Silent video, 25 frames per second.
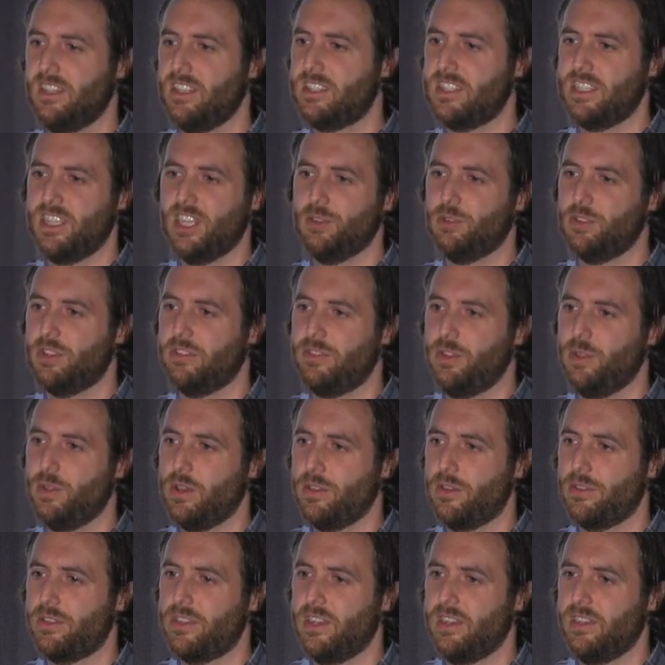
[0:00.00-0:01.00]
It's here with a few
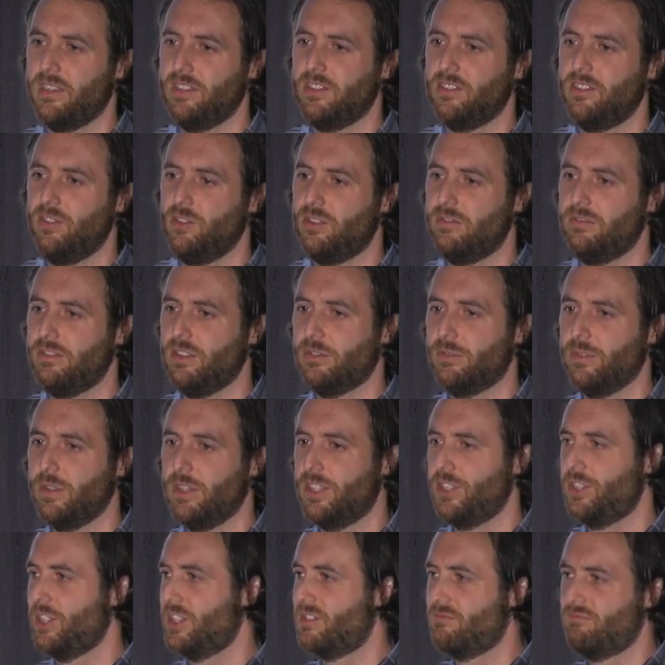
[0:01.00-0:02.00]
other things. You can feel free
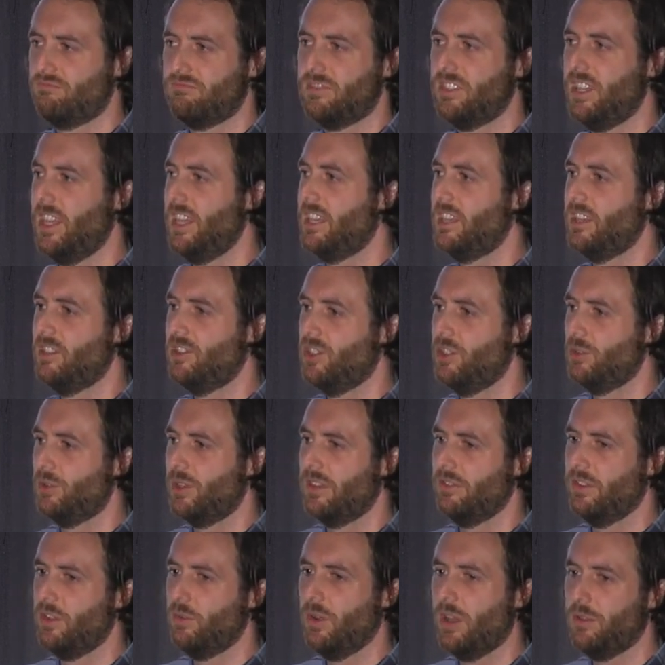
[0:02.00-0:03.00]
to just take it and do
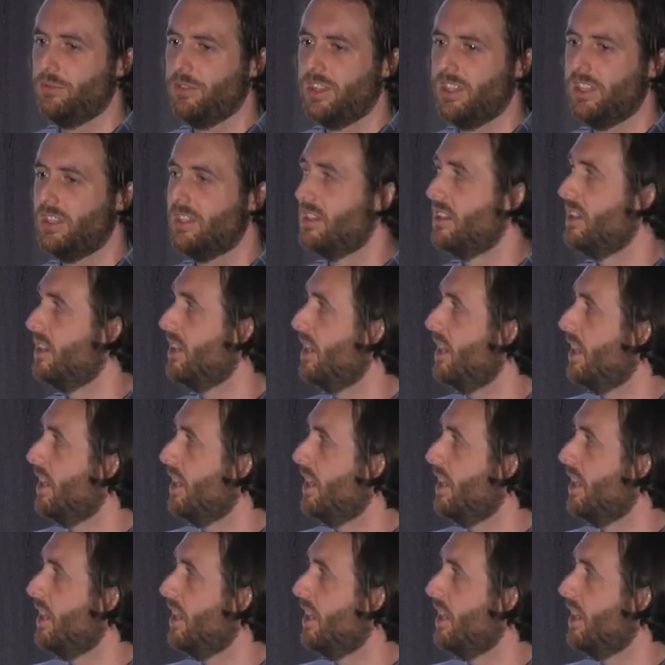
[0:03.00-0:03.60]
whatever you want with it.